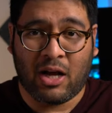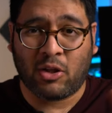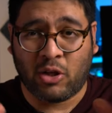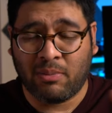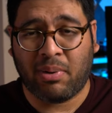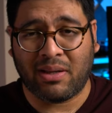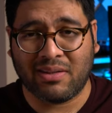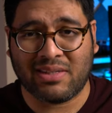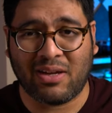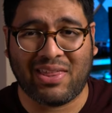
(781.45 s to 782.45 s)
all the good
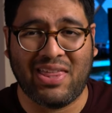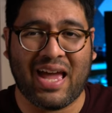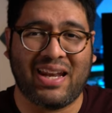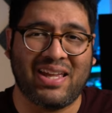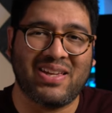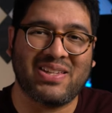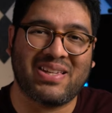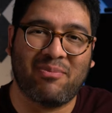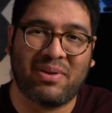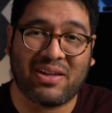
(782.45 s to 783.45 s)
buttons, that is,
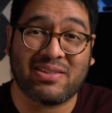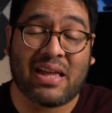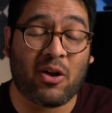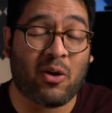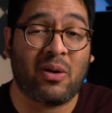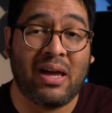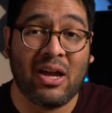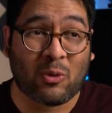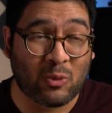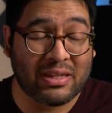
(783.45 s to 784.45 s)
because that all
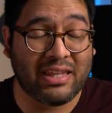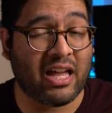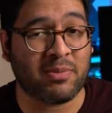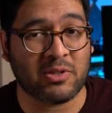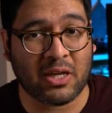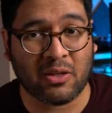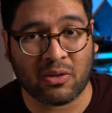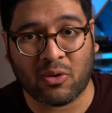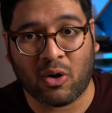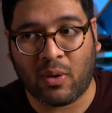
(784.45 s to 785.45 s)
really helps the
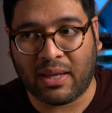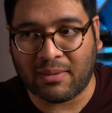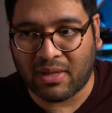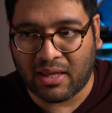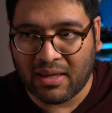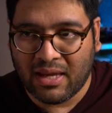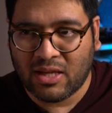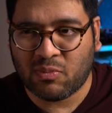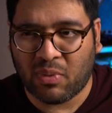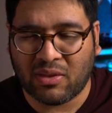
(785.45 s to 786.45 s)
channel grow and
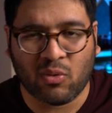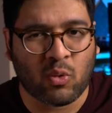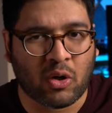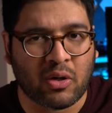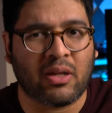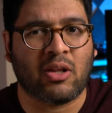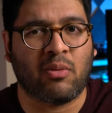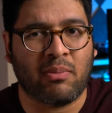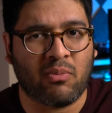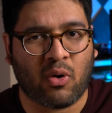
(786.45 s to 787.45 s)
spread the word a
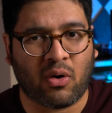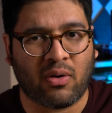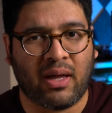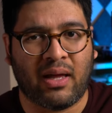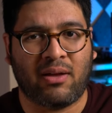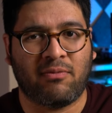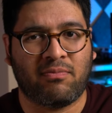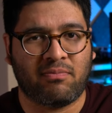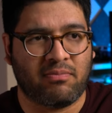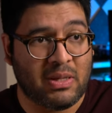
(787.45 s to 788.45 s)
little bit more
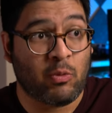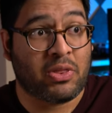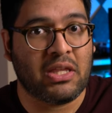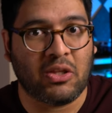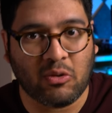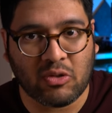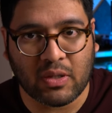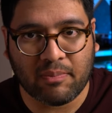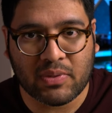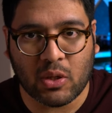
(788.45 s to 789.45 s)
within
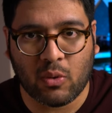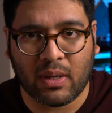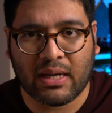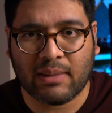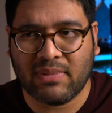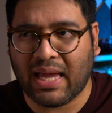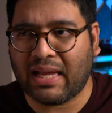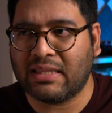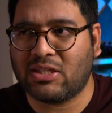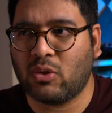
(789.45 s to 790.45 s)
YouTube. So yeah,
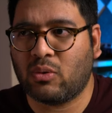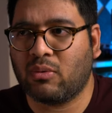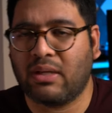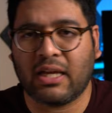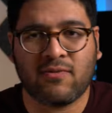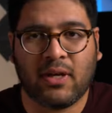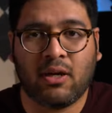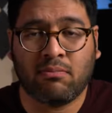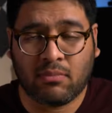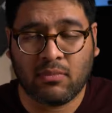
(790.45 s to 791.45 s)
until the next
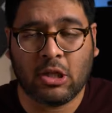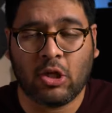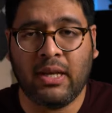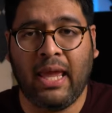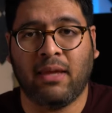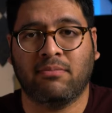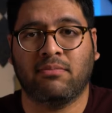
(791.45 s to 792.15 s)
video, good day.